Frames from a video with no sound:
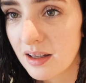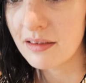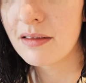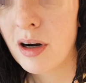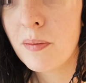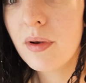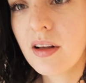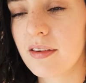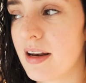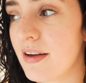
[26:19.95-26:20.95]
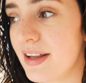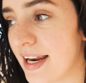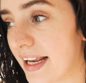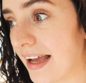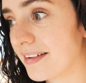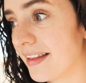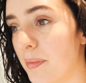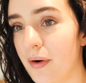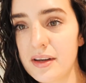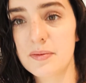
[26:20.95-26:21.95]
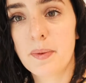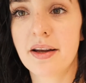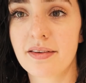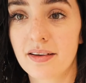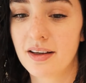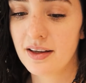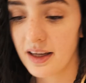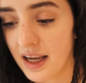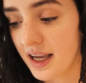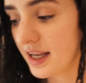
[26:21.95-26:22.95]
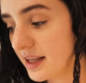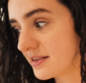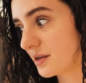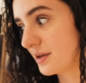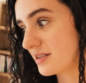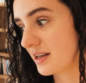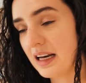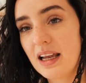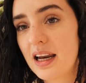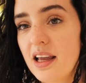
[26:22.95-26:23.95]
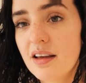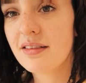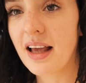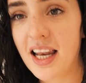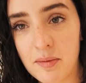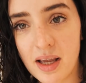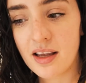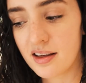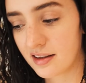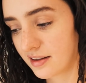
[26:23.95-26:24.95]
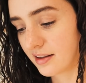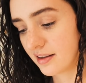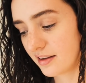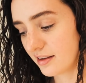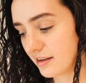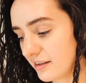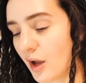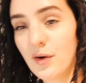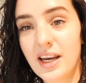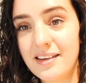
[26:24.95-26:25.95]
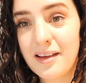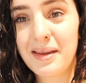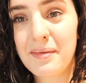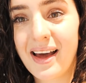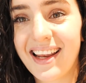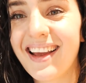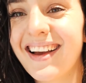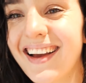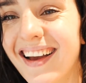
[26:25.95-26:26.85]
doesn't rumble because I never let it get to that point, but it is. So it's clearly telling me go and eat something, Maddie.